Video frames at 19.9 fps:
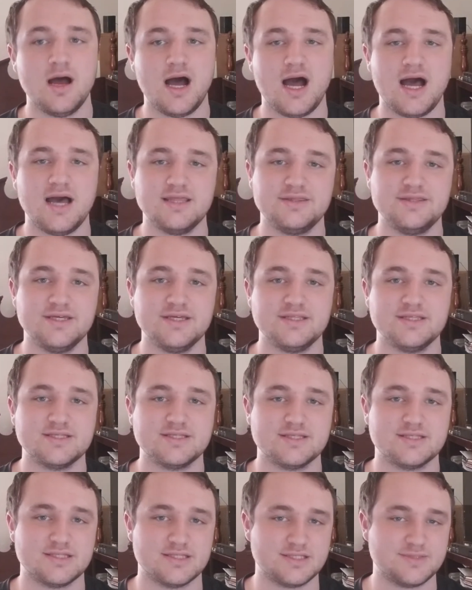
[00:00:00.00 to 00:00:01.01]
I think this
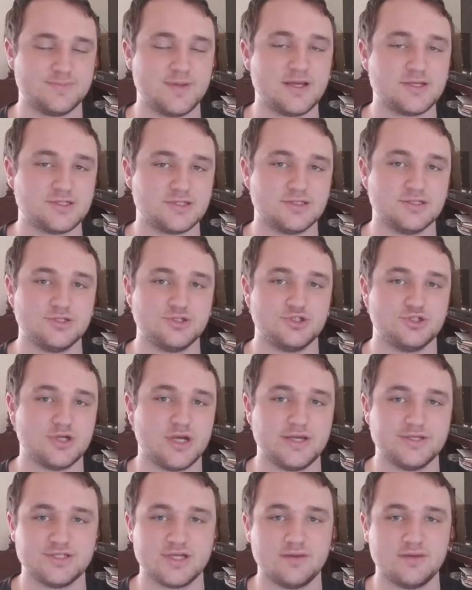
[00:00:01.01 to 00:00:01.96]
is especially strange.